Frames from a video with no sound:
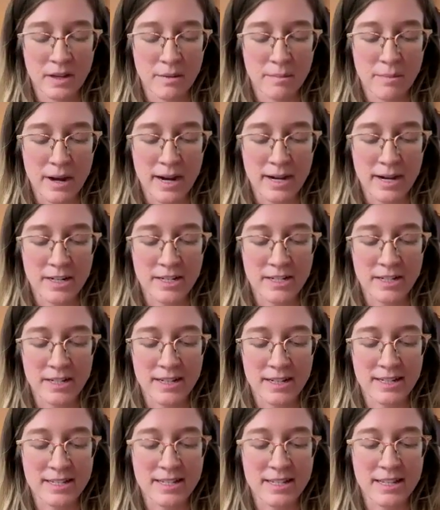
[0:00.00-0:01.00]

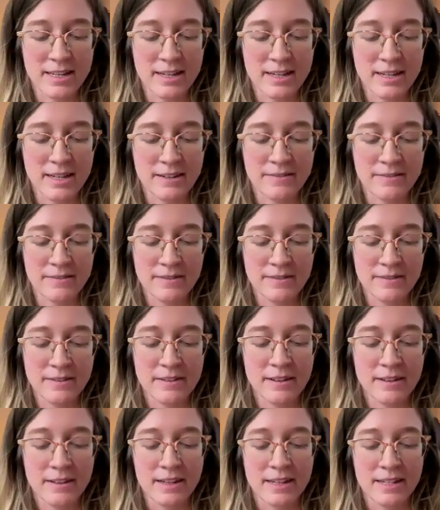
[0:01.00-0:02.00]
Compassion is the
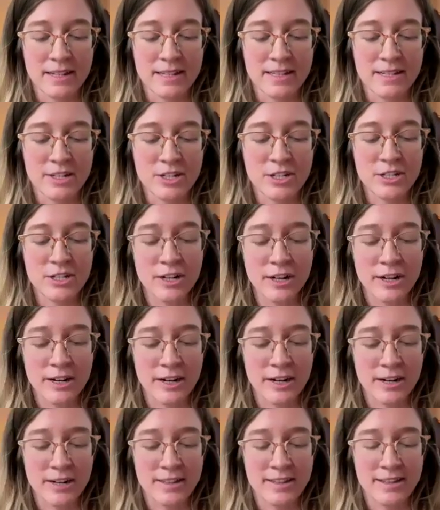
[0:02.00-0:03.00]

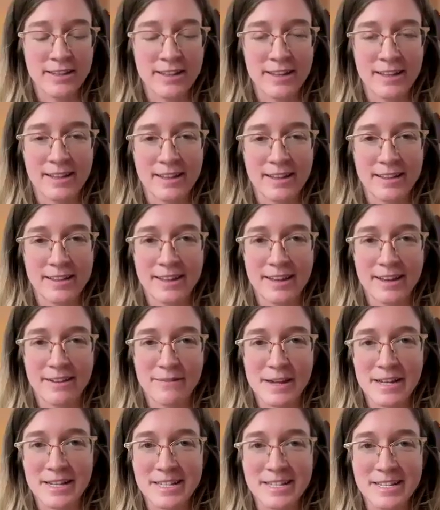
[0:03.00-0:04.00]
sugar
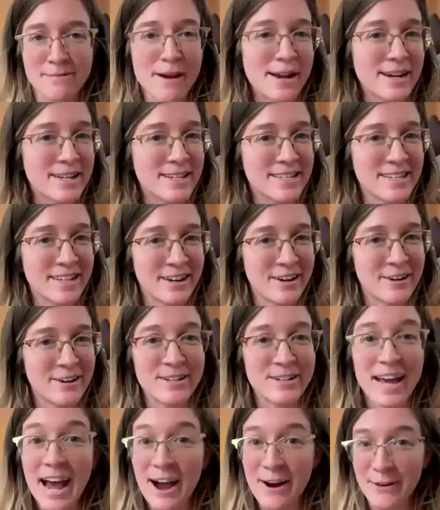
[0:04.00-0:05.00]
that makes the medicine
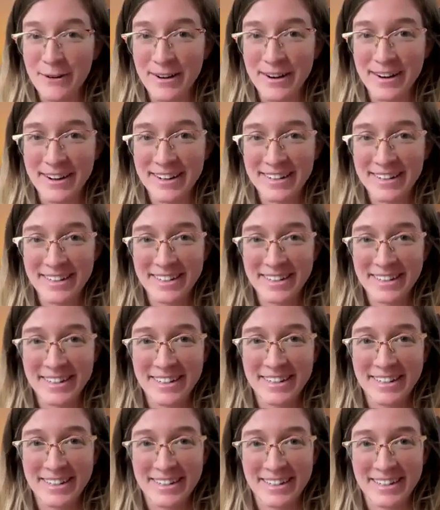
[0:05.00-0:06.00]
go down,
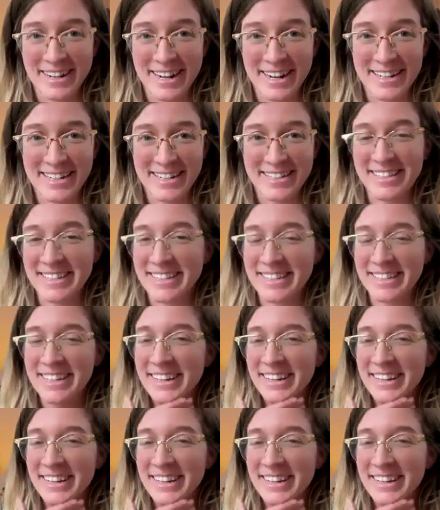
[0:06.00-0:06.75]
right?